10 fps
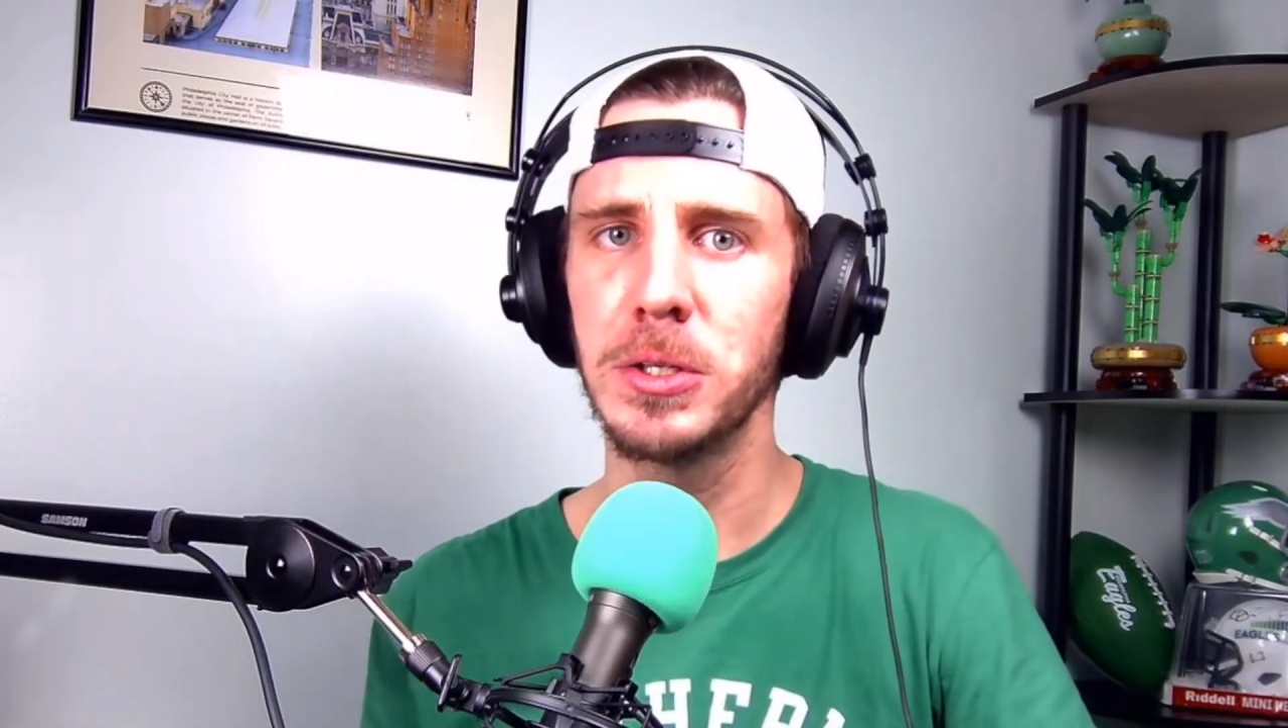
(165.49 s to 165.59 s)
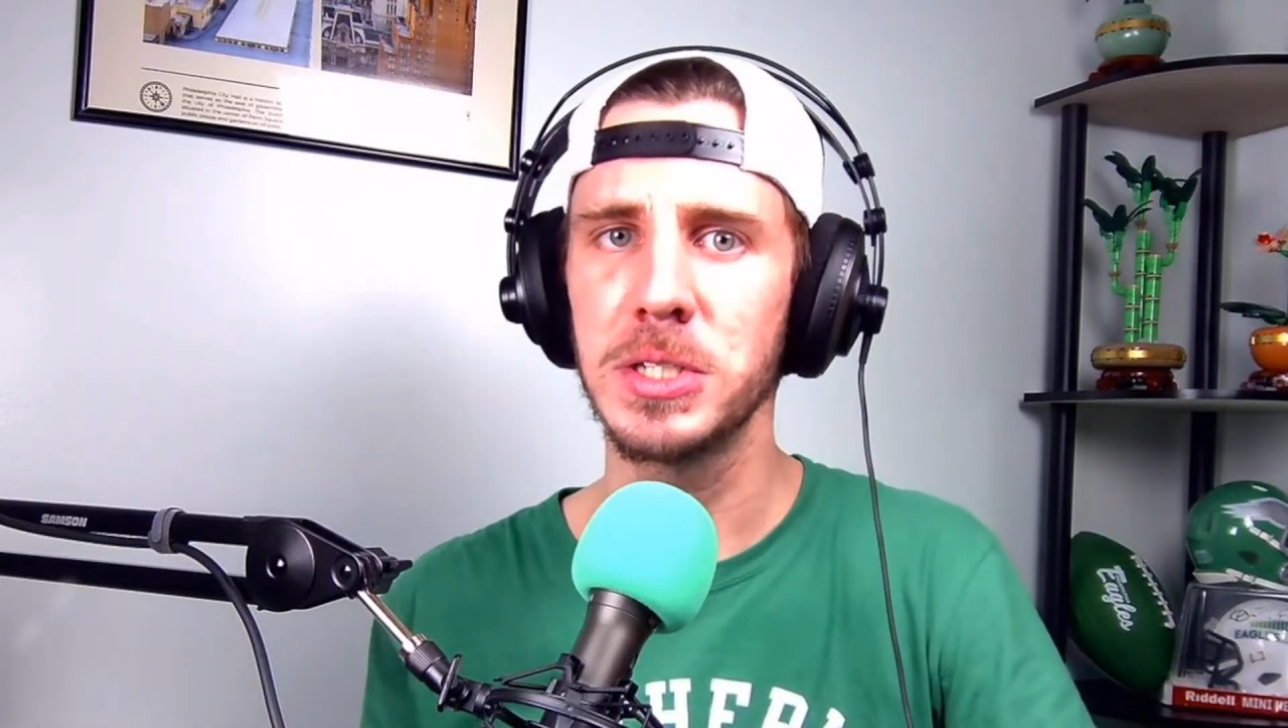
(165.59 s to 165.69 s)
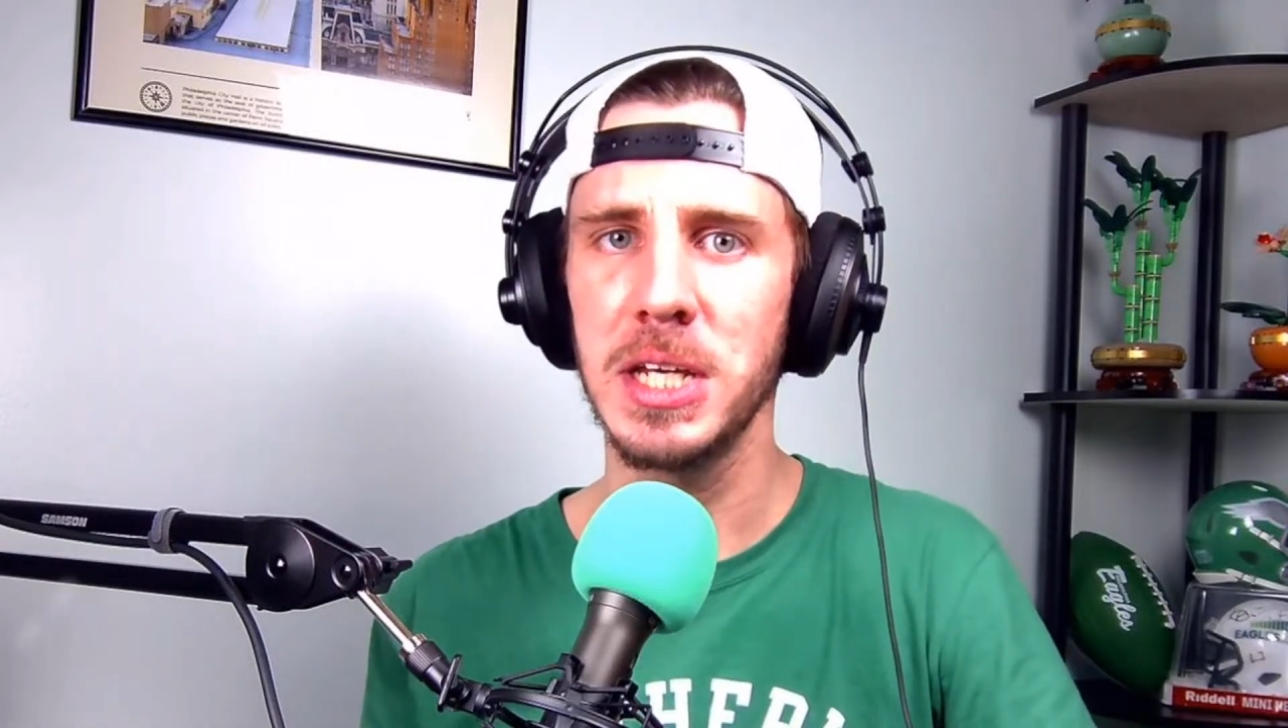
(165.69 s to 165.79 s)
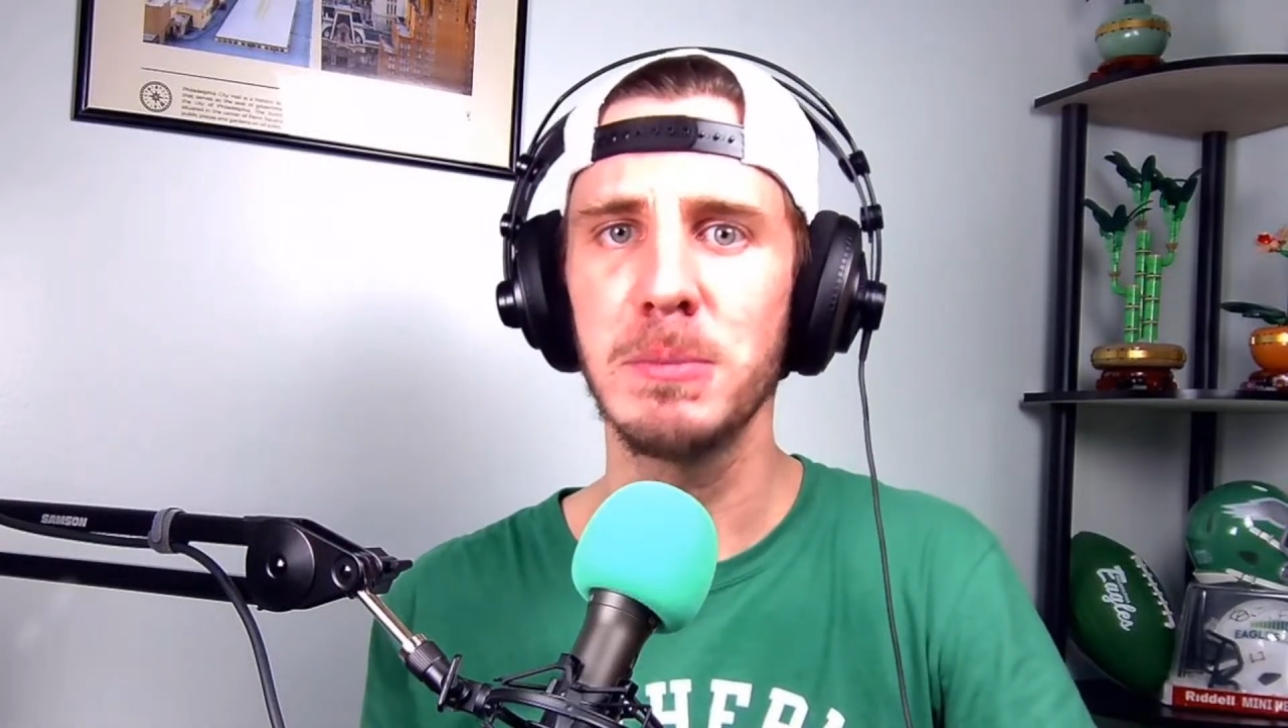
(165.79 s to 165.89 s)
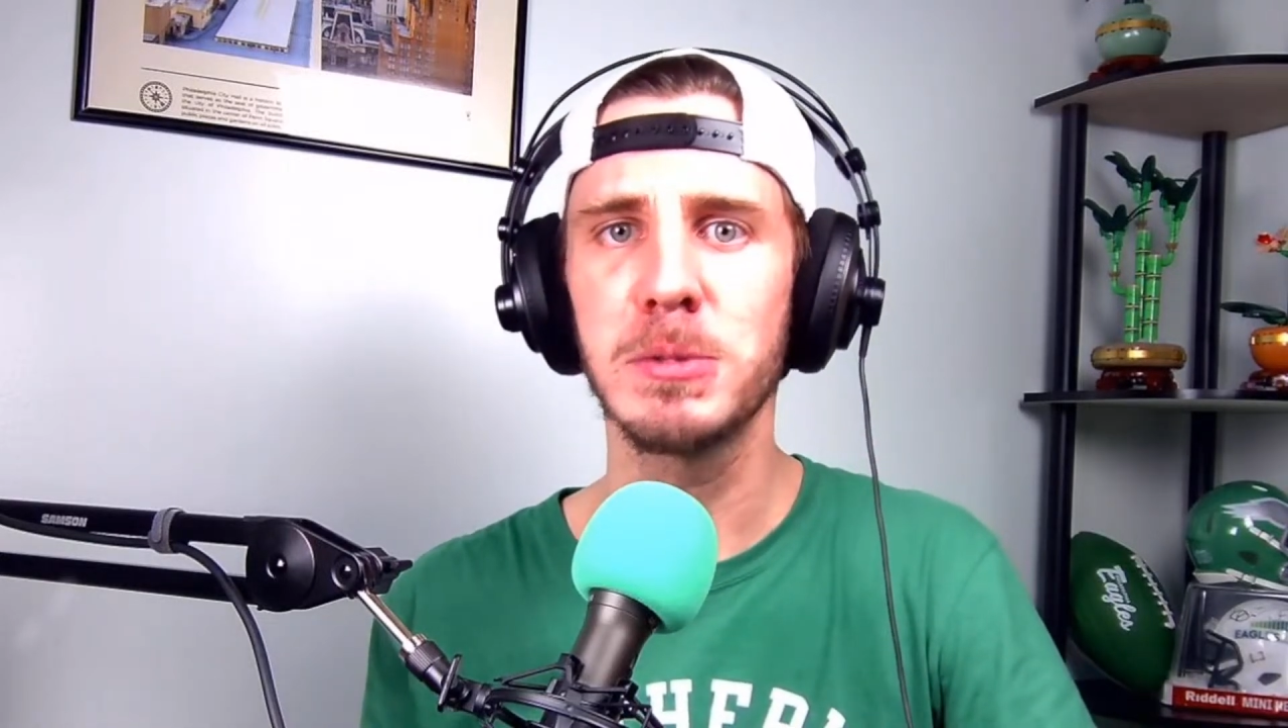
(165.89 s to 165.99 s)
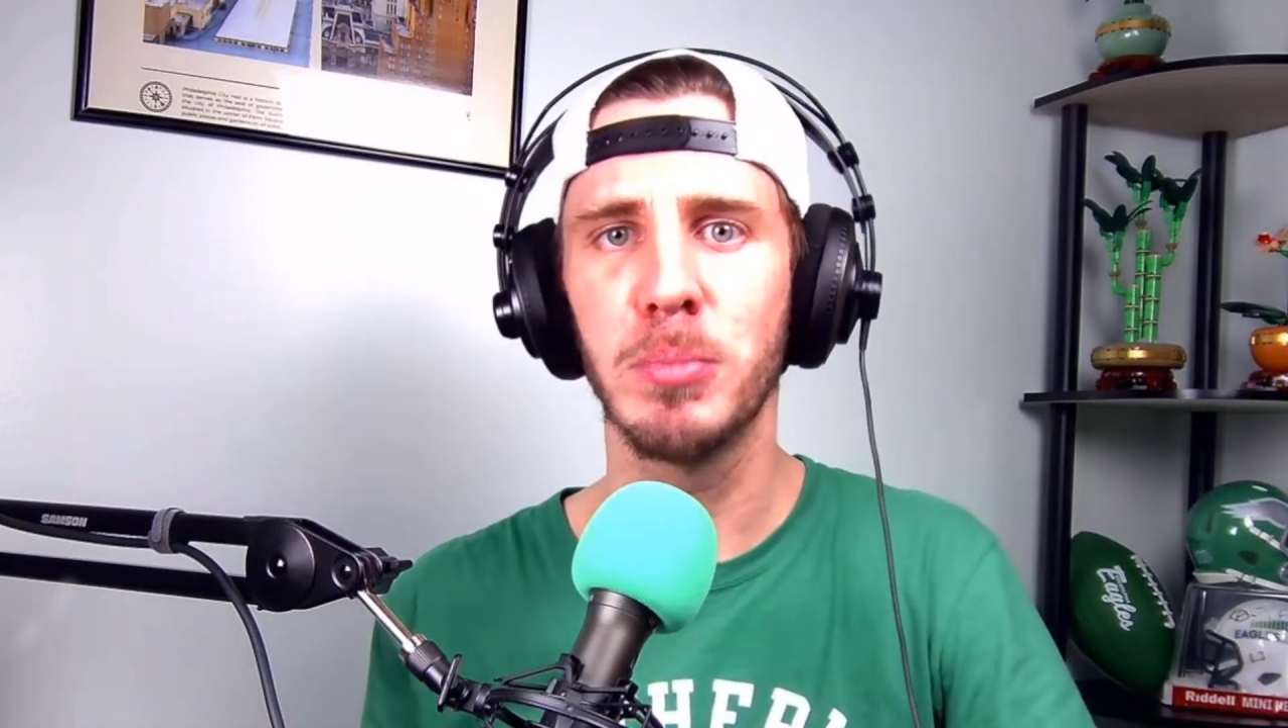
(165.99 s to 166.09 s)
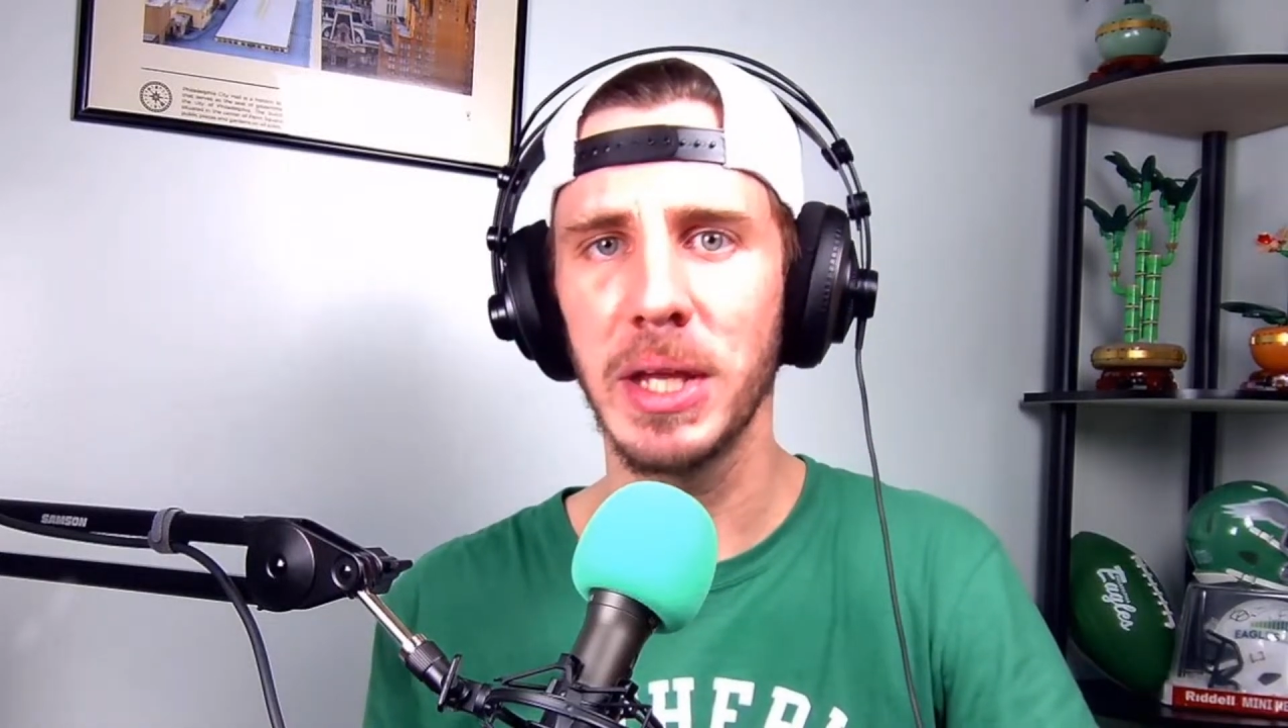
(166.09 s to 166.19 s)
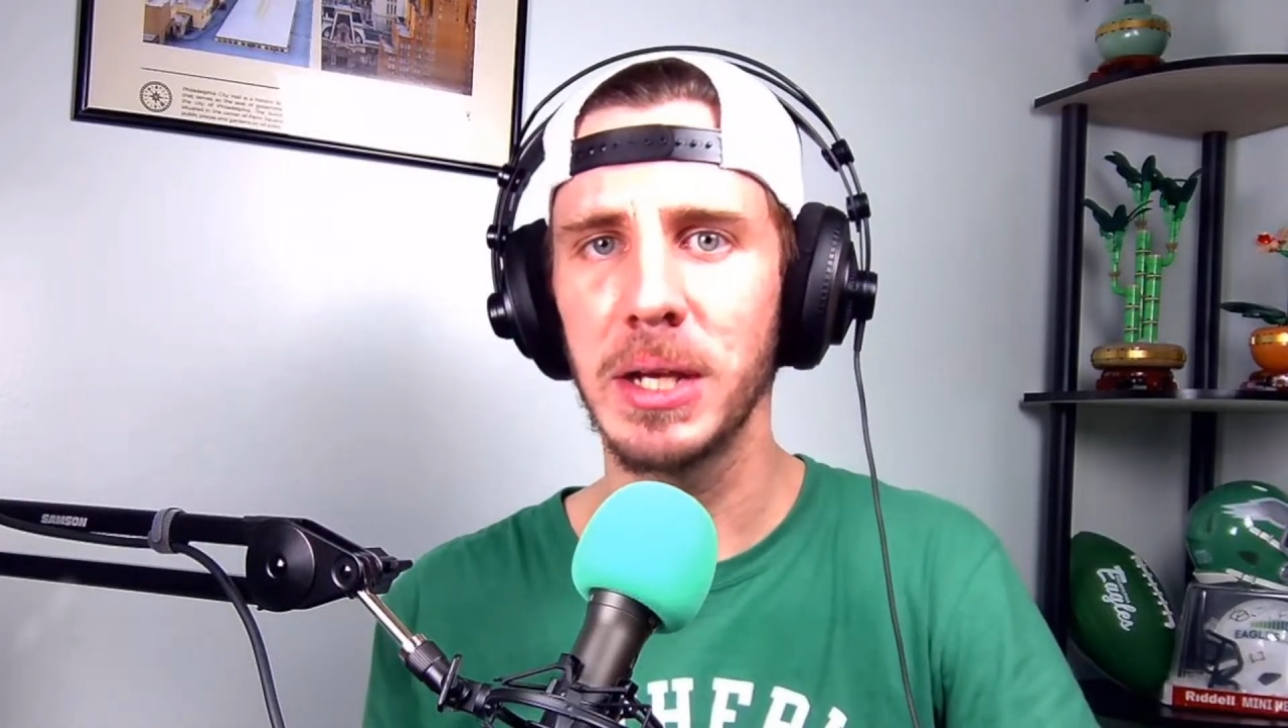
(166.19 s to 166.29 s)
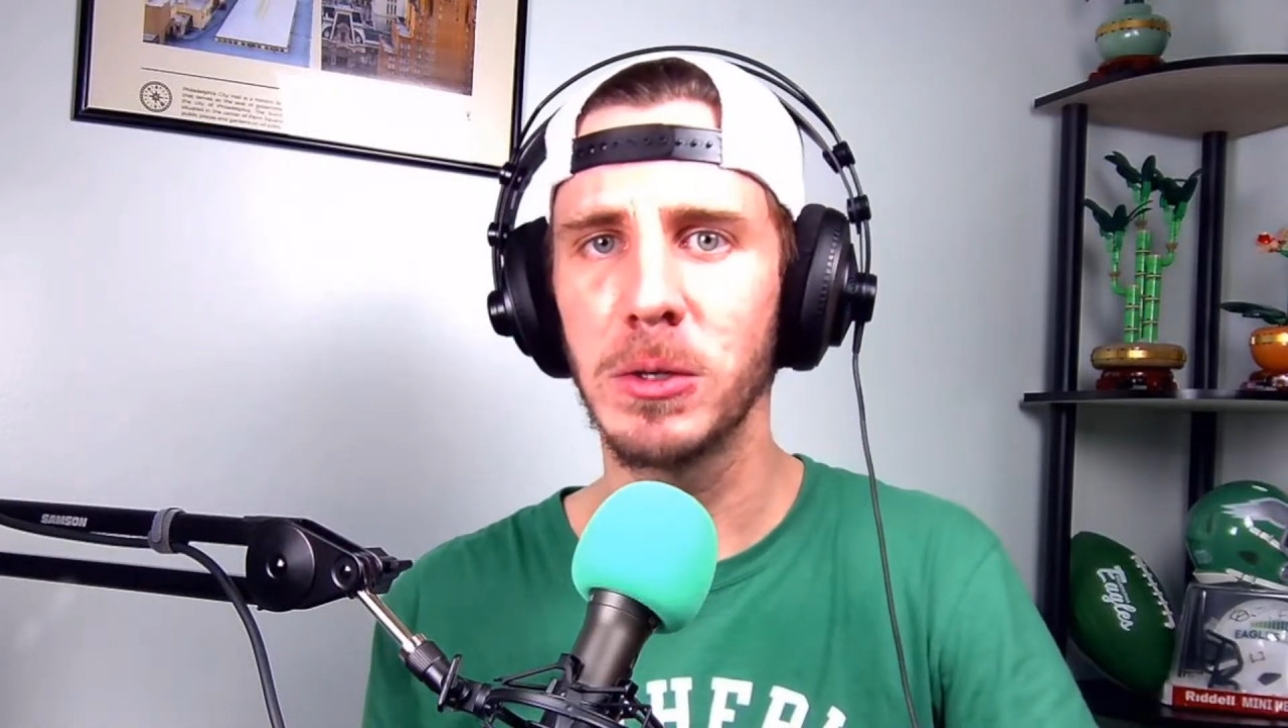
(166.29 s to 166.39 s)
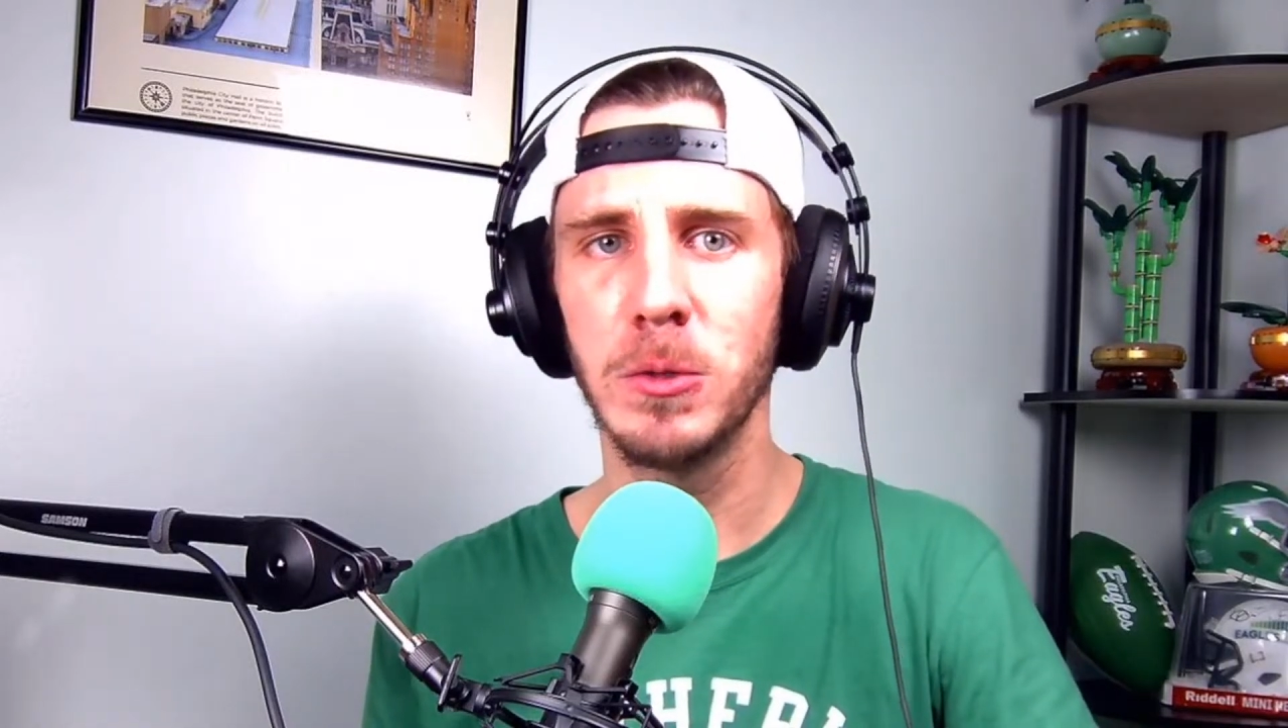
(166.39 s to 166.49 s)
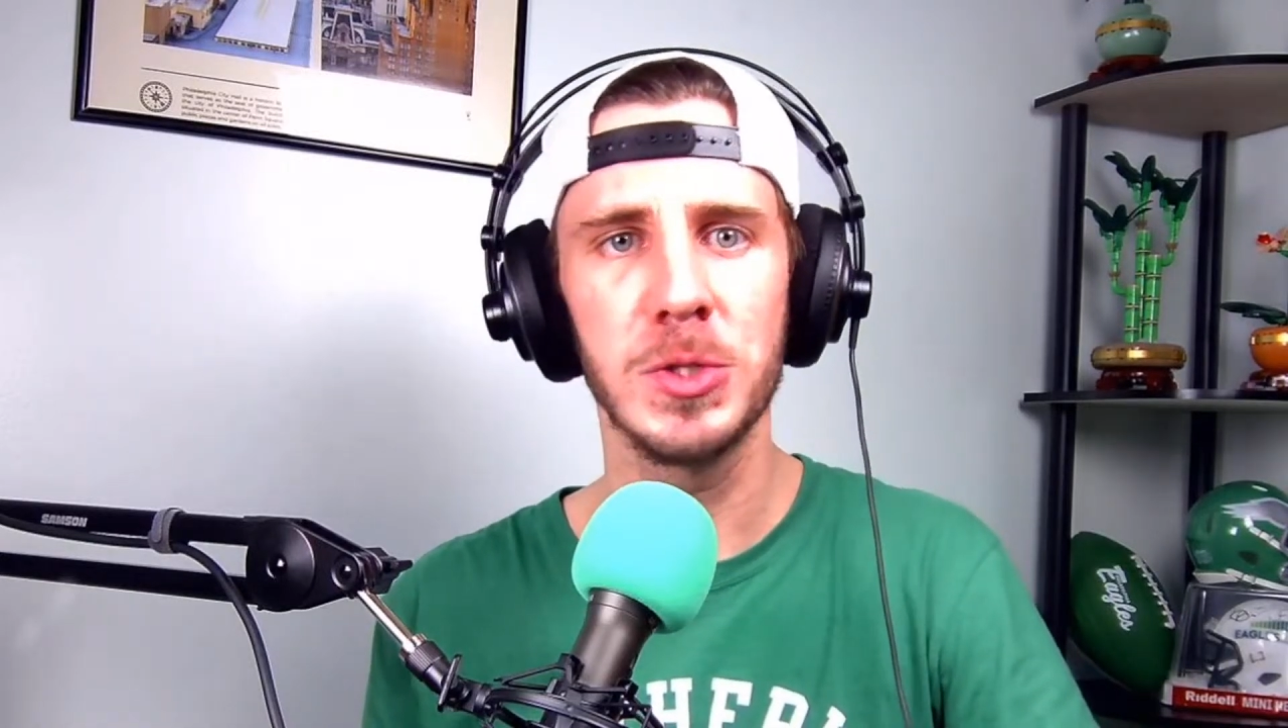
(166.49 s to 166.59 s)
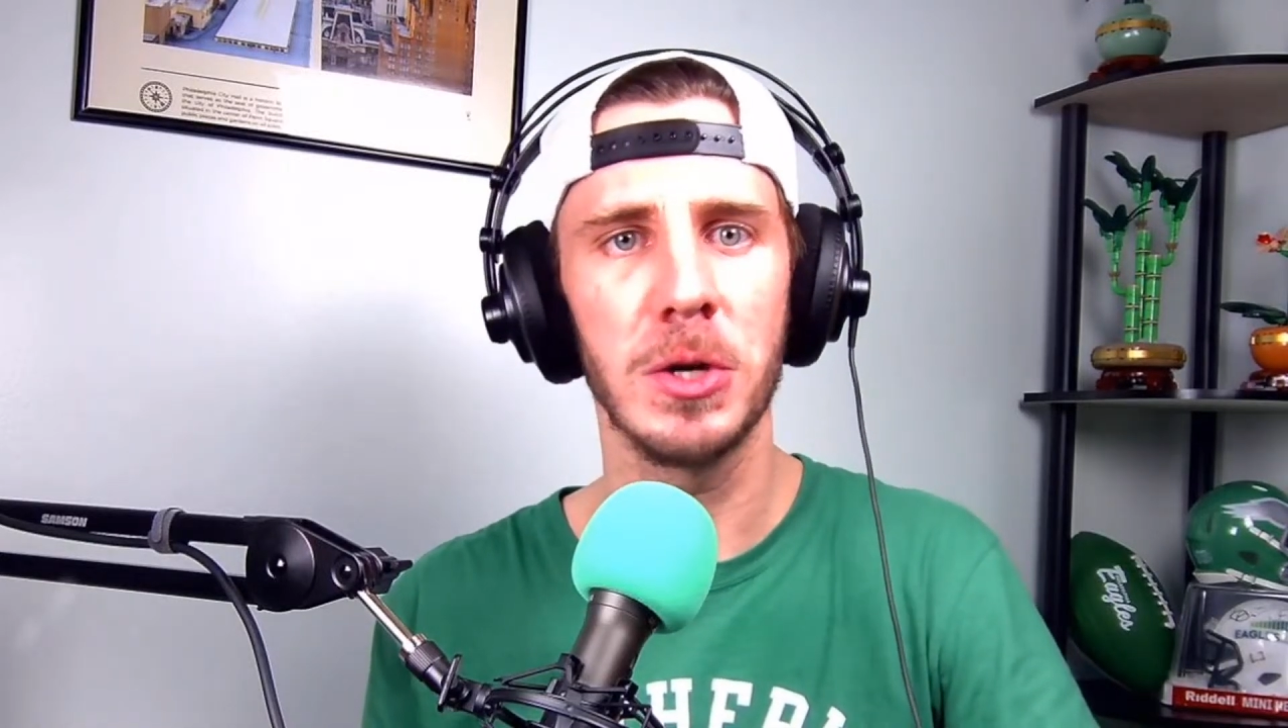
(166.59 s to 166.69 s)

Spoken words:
team's player who's